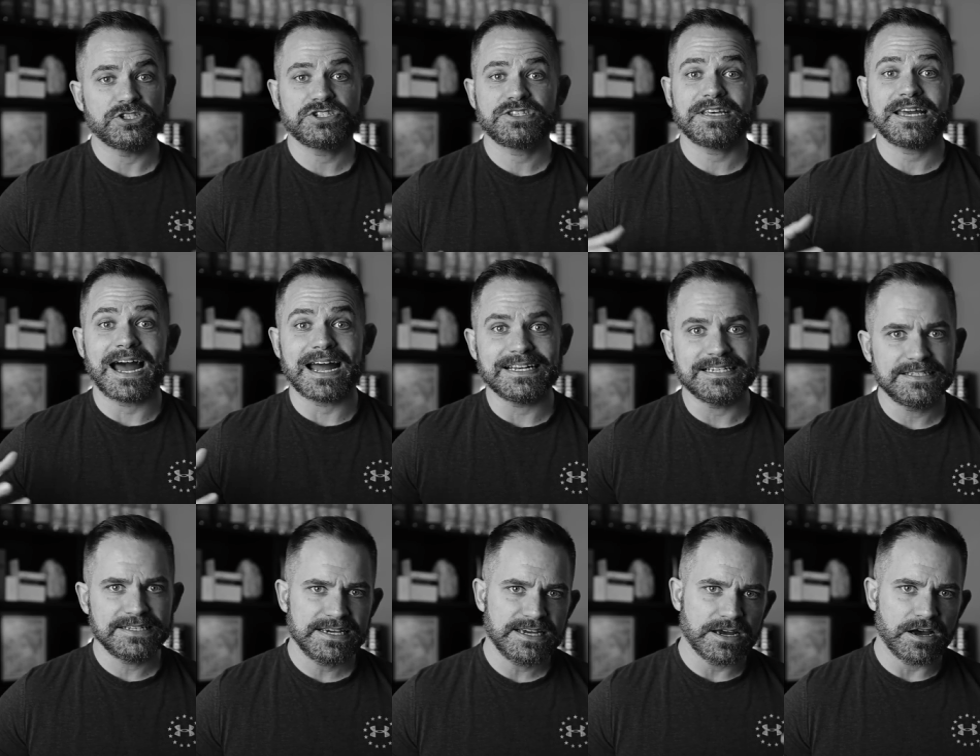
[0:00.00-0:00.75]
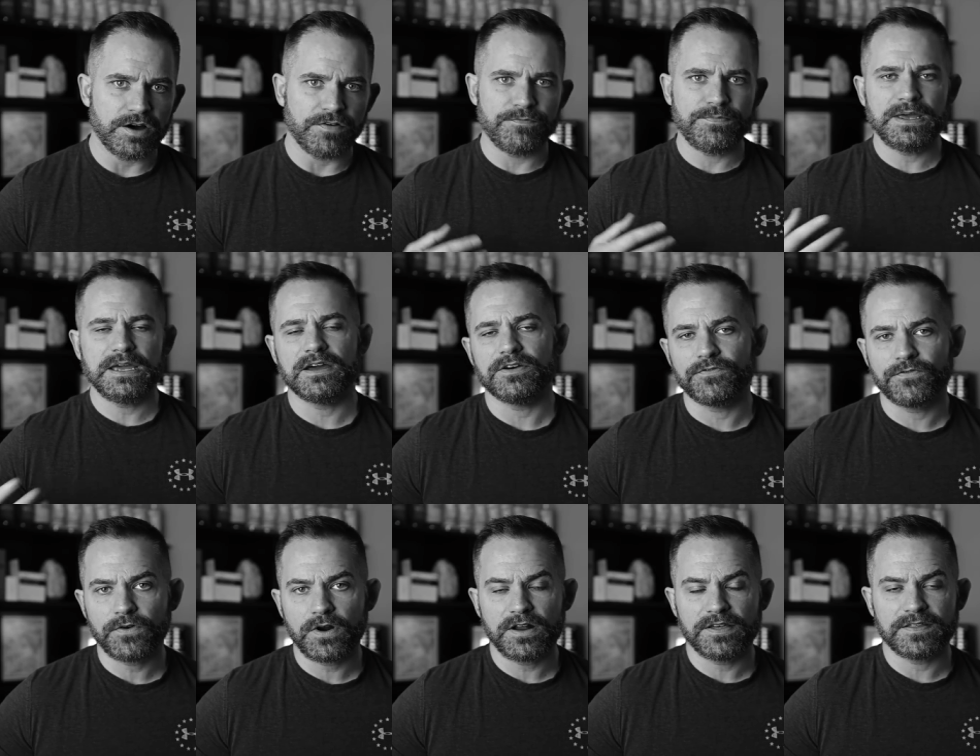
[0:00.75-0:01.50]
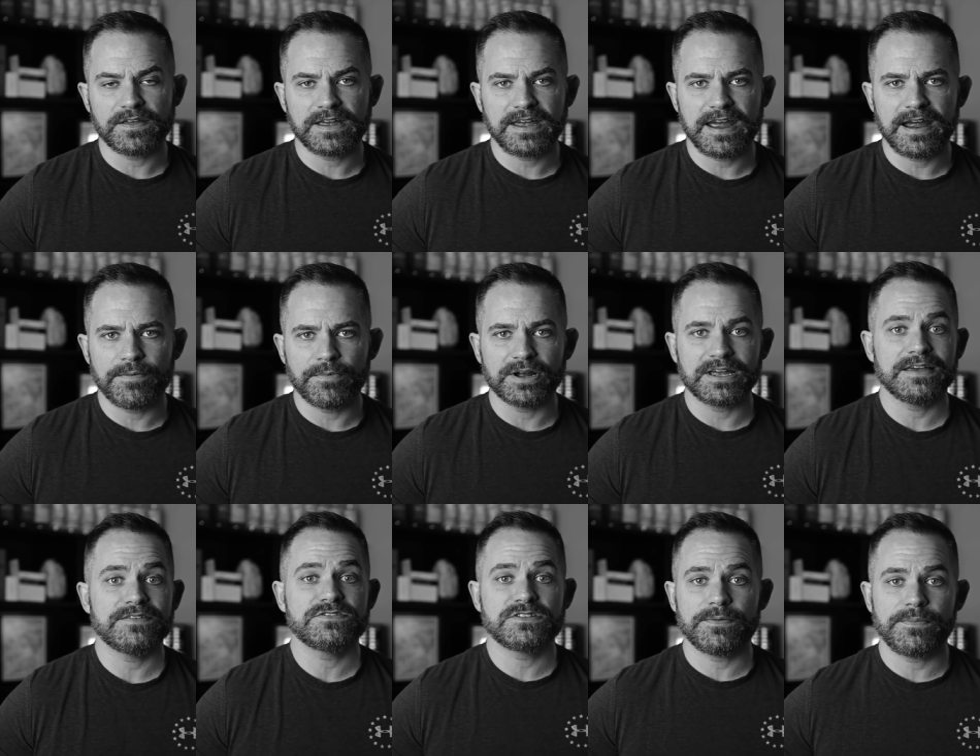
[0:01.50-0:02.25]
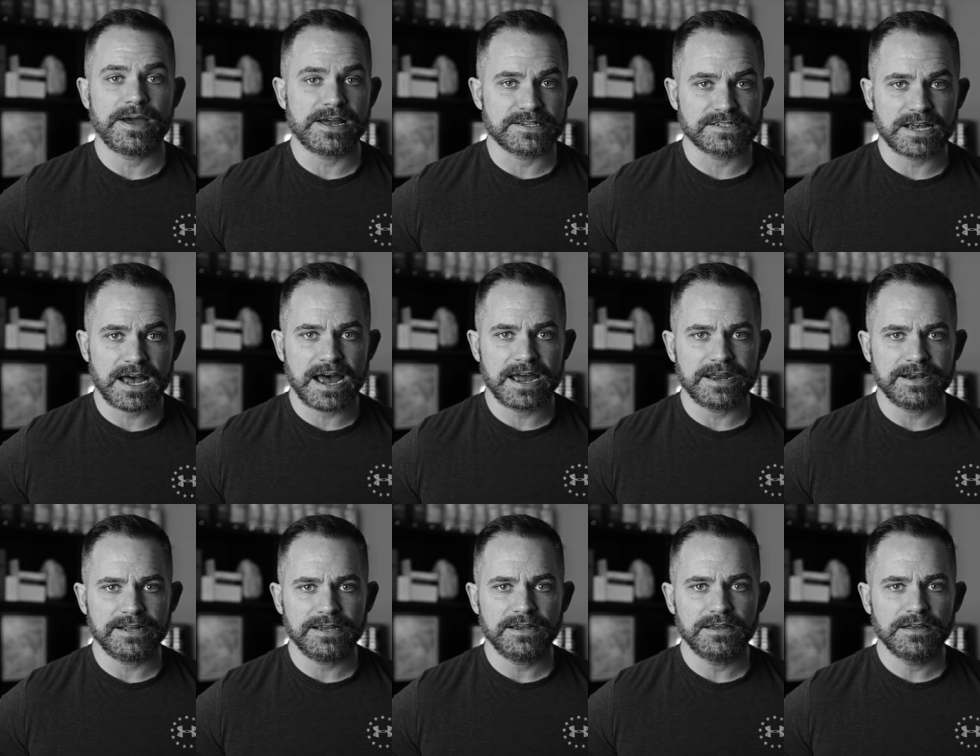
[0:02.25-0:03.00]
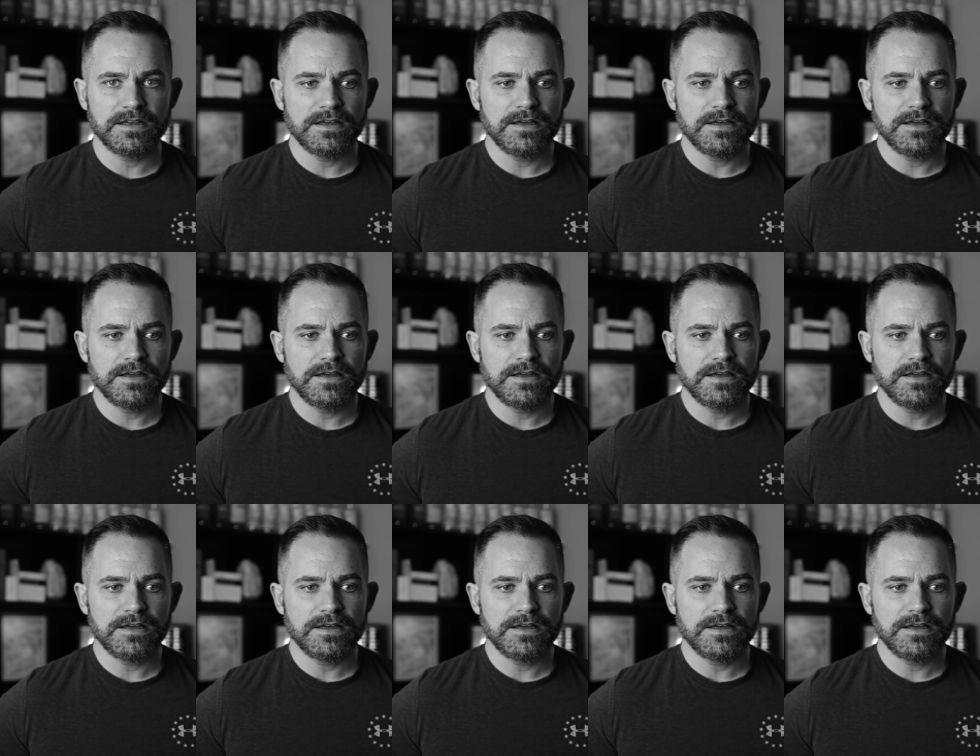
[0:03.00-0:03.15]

Just the idea of being in front of the camera gives them anxiety.